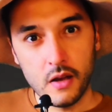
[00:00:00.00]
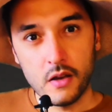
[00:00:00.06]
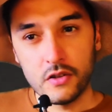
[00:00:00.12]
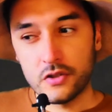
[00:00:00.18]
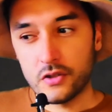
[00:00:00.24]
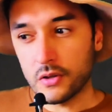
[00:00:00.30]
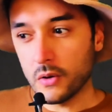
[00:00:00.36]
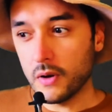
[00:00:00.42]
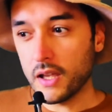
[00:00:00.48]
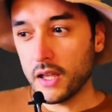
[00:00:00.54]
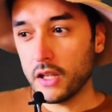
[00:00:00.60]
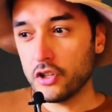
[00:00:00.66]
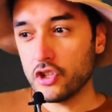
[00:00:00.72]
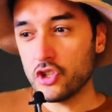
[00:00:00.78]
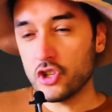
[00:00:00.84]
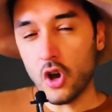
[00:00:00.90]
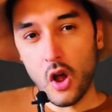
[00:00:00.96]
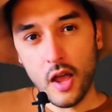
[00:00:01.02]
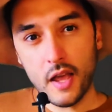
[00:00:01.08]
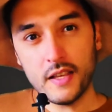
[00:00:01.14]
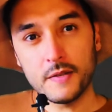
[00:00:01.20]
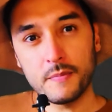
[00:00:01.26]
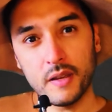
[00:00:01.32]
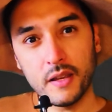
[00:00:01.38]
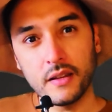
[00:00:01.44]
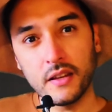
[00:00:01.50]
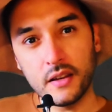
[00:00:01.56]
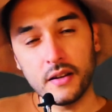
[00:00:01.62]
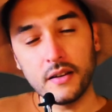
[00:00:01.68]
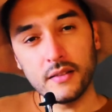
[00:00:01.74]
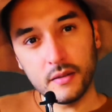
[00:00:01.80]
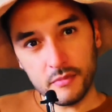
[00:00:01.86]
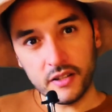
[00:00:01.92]
so he enjoys being
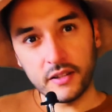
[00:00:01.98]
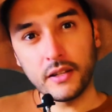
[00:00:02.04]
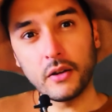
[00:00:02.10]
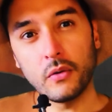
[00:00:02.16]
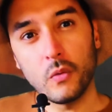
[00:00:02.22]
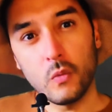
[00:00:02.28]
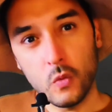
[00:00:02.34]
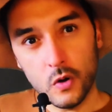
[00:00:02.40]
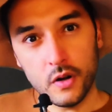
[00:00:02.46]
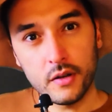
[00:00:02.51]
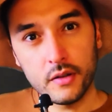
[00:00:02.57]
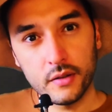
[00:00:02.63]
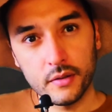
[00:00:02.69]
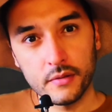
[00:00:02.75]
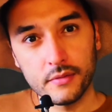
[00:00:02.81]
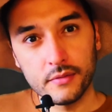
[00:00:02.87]
here in the material world.